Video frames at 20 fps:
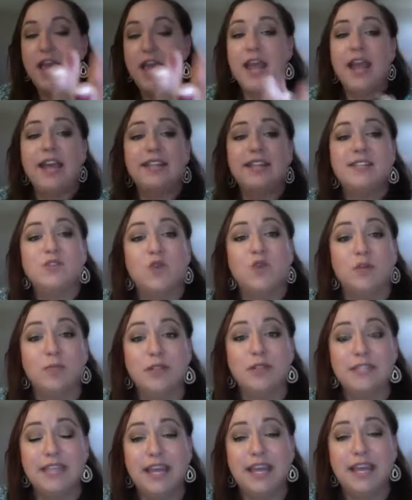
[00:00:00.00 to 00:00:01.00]
It's normal
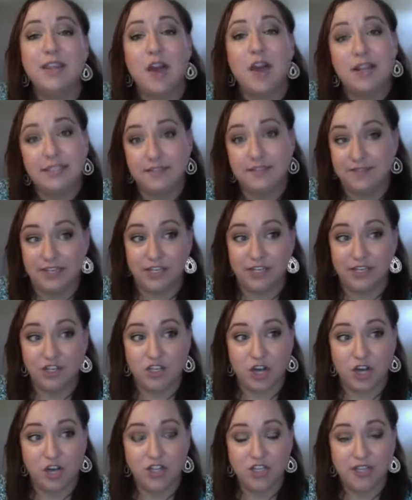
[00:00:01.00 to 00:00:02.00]
to get lots of
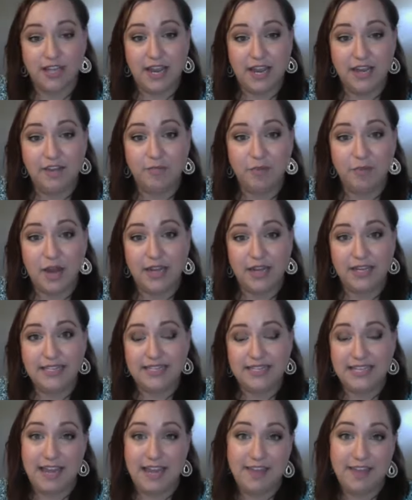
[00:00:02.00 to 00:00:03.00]
discharge at the end of
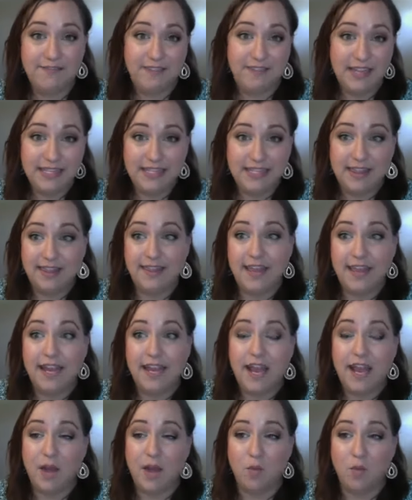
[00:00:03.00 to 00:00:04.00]
pregnancy. If it's thin
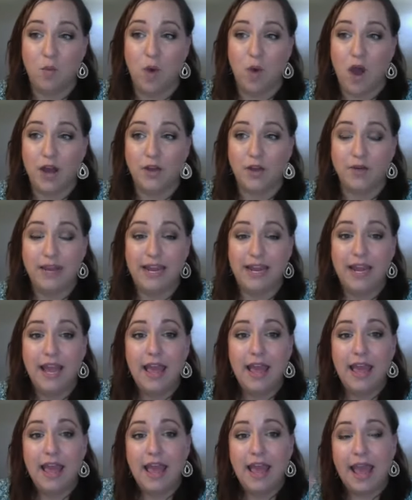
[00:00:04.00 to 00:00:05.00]
and watery
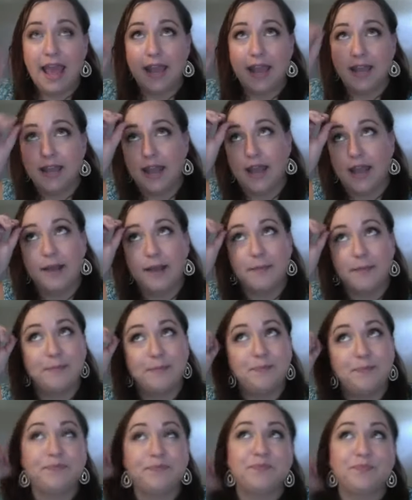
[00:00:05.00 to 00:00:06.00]
and
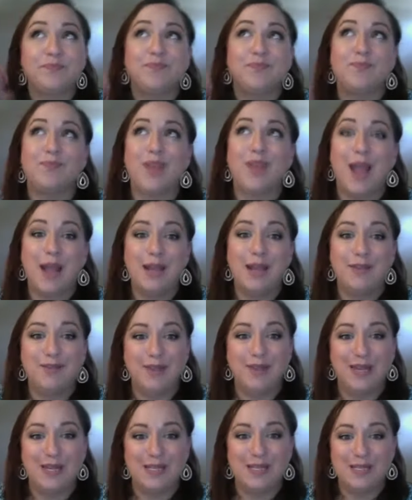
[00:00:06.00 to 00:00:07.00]
kind of
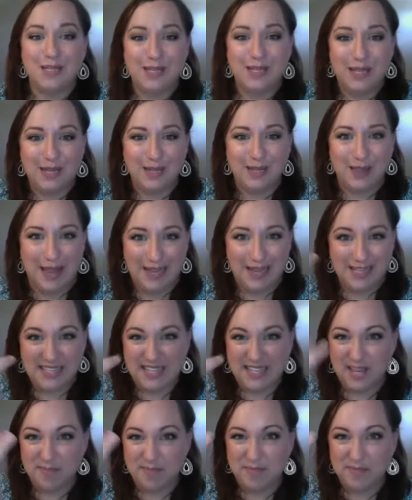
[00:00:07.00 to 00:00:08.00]
easily like
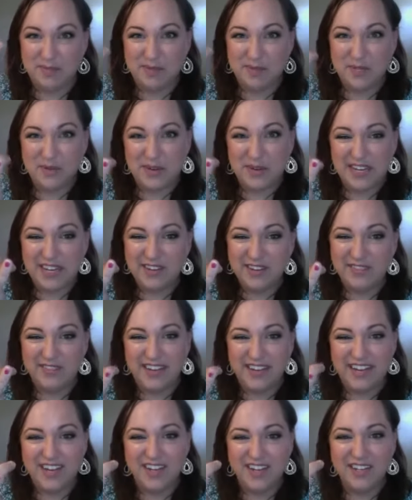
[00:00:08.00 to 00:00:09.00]
slips between your
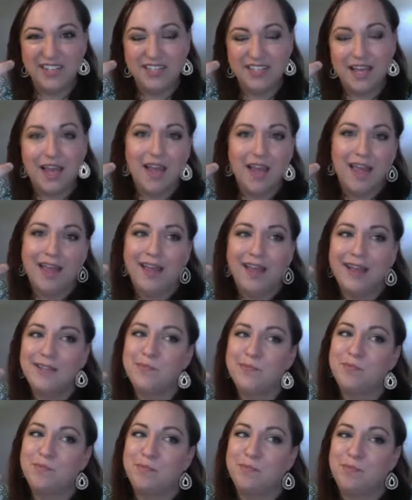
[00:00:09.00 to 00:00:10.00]
fingers, it's
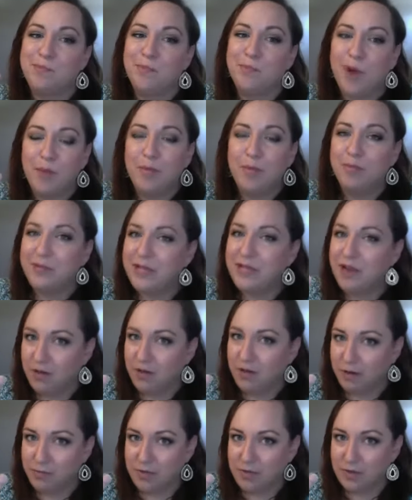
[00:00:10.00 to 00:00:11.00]
probably not
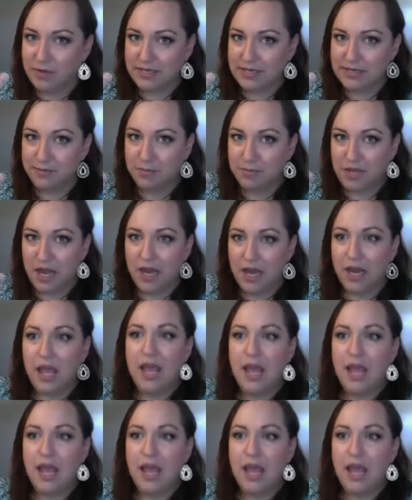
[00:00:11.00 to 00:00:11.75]
your mucus plug.